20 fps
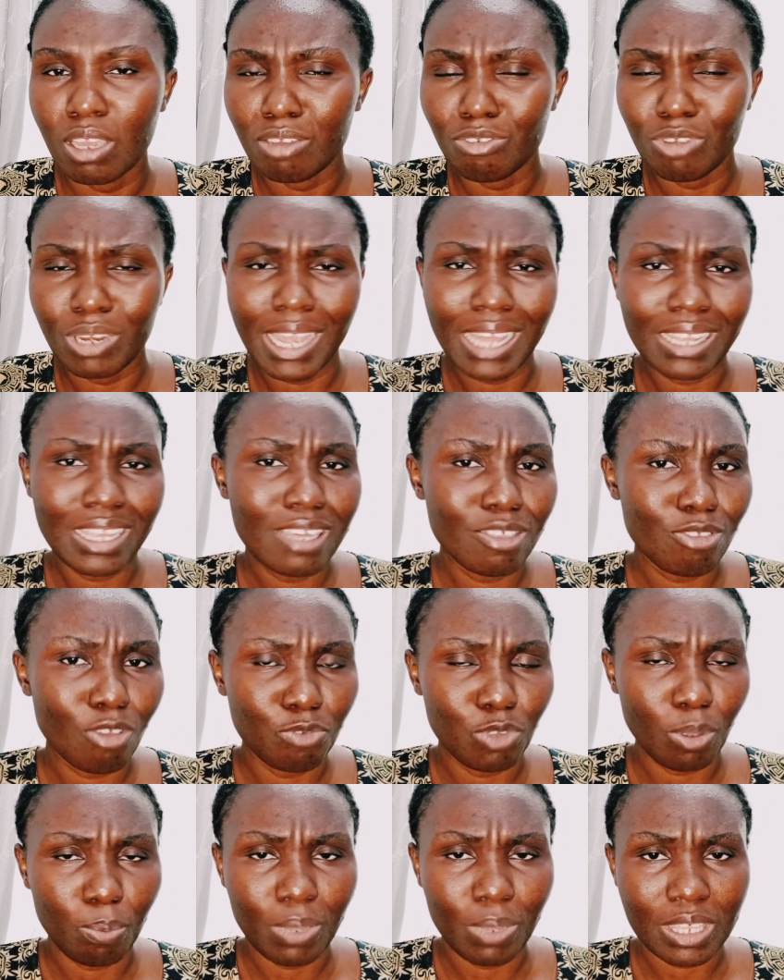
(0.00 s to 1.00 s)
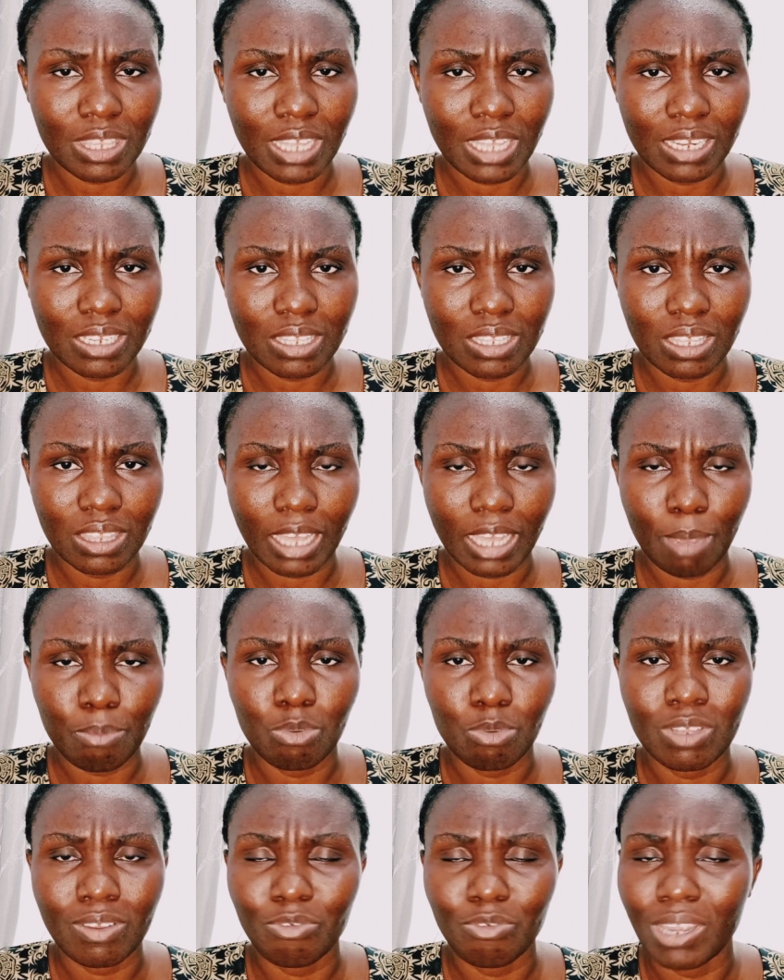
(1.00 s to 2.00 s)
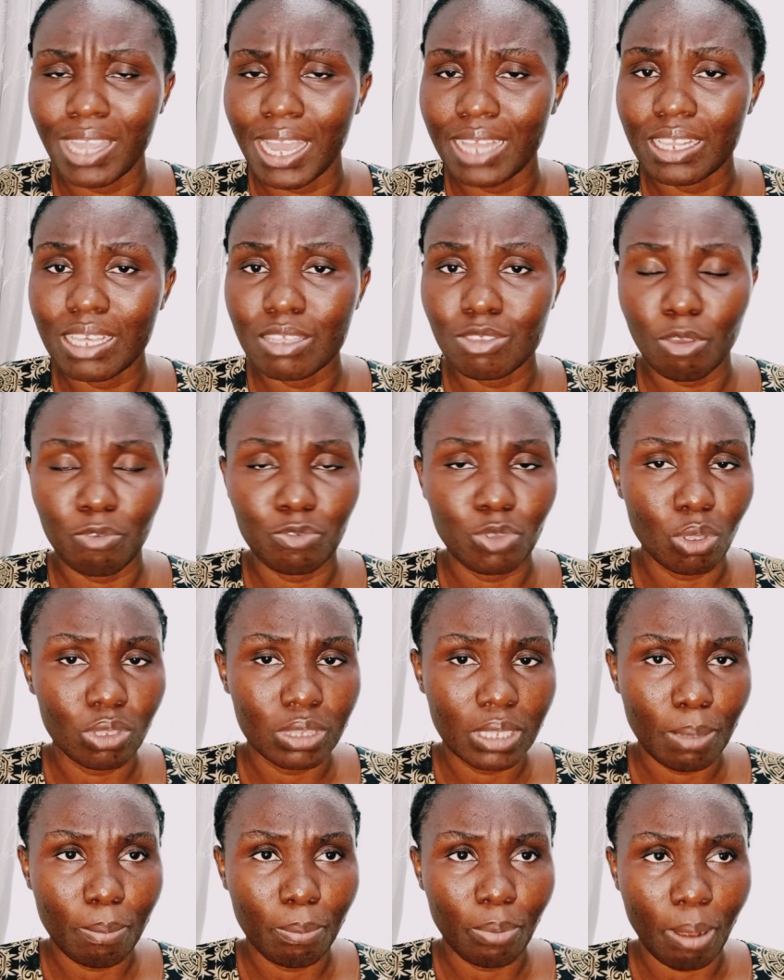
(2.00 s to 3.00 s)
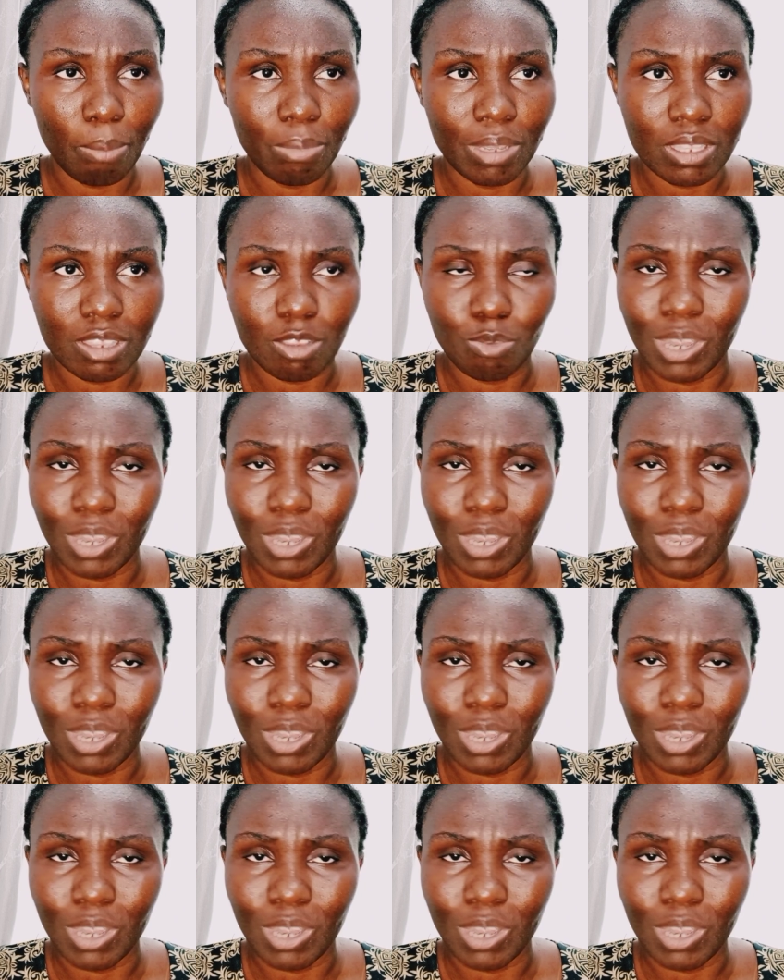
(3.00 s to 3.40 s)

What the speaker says: Regardless of your personality type, regardless of your temperament,